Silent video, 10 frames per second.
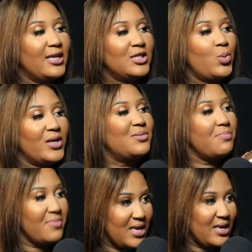This was
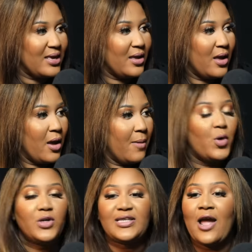me.
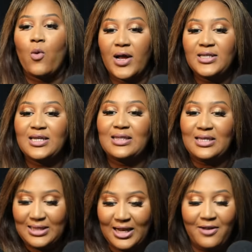Because I wanted
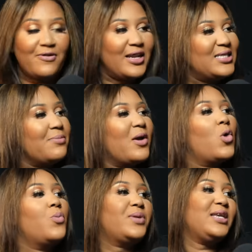this deliverance to be
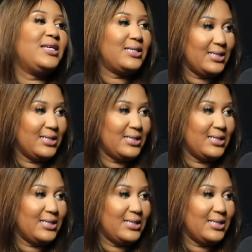complete.